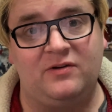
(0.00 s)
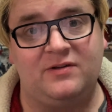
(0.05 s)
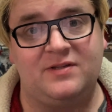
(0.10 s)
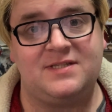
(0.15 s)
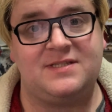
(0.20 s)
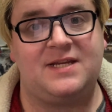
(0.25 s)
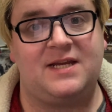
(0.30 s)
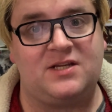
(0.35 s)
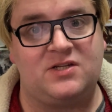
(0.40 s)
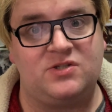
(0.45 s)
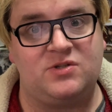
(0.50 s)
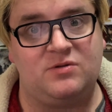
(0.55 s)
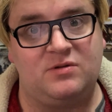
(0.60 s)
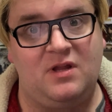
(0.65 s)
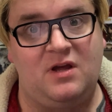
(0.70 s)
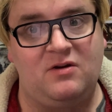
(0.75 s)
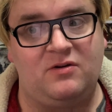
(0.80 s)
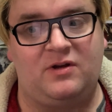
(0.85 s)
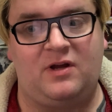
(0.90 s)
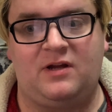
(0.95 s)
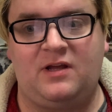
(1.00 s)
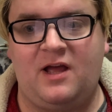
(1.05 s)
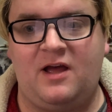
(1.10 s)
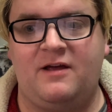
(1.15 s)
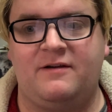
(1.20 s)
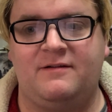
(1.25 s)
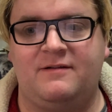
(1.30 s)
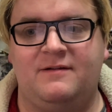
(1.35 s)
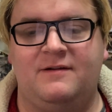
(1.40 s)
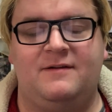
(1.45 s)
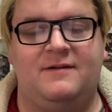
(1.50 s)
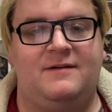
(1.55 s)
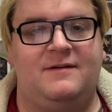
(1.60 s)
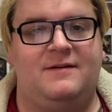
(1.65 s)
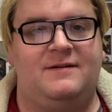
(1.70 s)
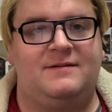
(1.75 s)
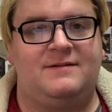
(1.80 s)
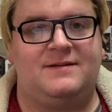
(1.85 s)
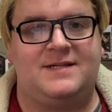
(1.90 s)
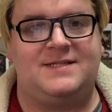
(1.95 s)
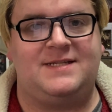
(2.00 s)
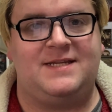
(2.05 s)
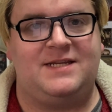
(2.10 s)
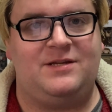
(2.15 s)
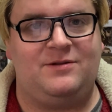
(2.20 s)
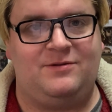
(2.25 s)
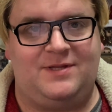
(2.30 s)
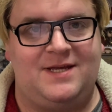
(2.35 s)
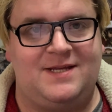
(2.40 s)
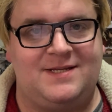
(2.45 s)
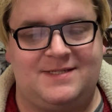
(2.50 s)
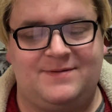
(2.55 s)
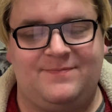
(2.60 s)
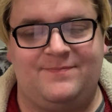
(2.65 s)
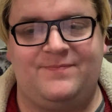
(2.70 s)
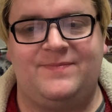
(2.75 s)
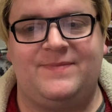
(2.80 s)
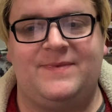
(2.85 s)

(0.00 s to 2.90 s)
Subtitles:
It's taking too long. I can't continue this.